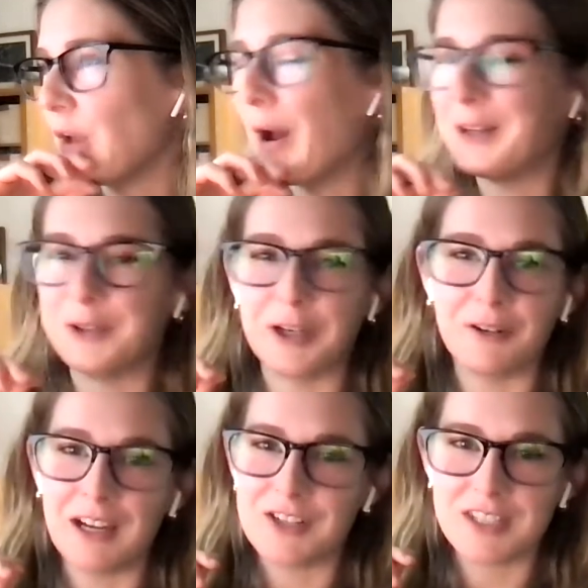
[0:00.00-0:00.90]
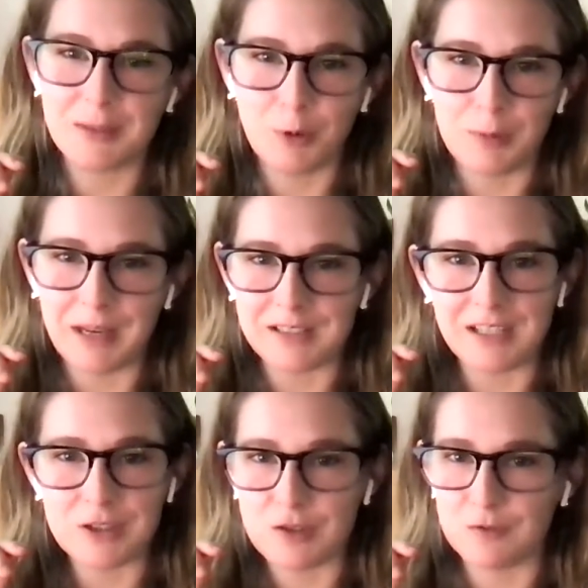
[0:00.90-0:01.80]
I don't know. I just keep going back
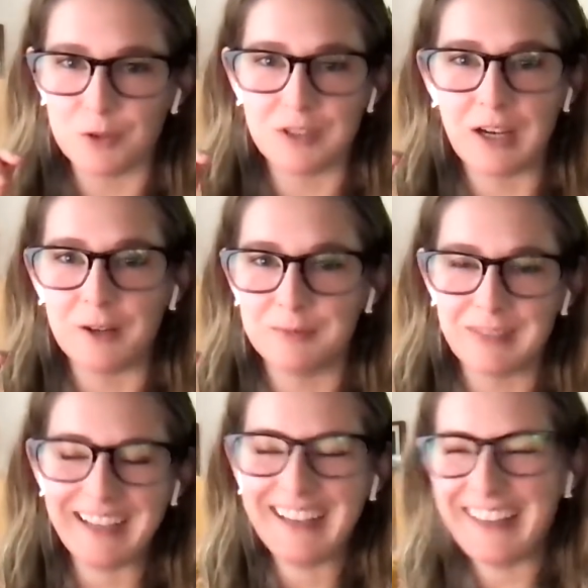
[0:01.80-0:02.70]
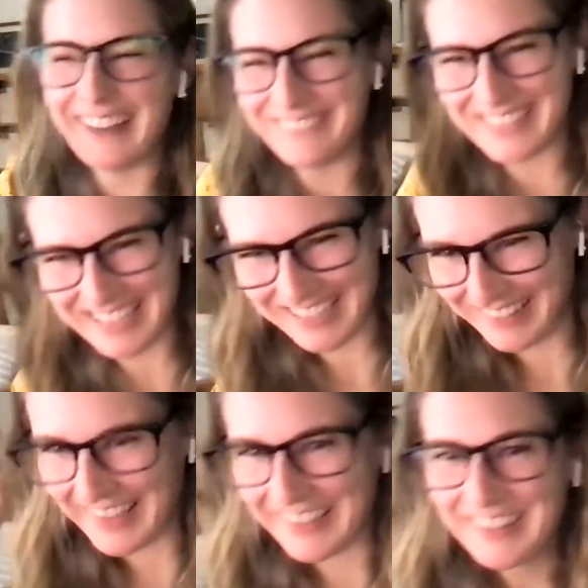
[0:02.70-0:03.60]
to Asian food now. I'm
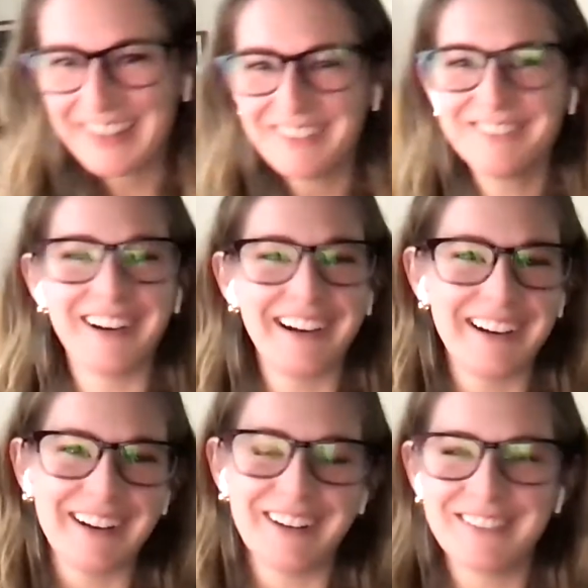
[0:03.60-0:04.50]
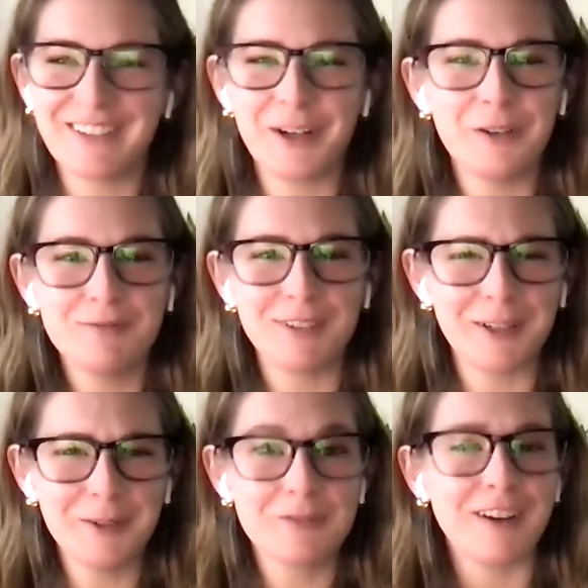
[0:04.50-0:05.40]
thinking like pho,
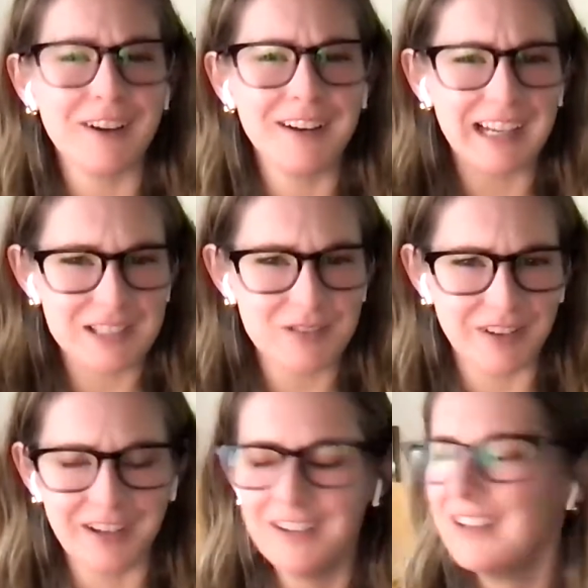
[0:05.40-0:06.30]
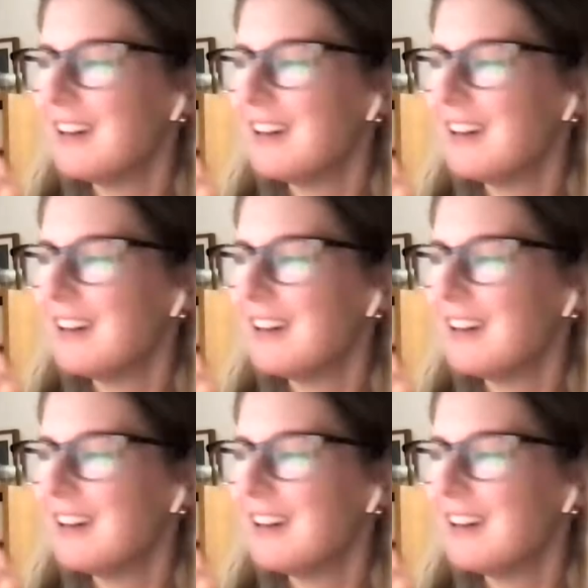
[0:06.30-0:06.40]
it's pho.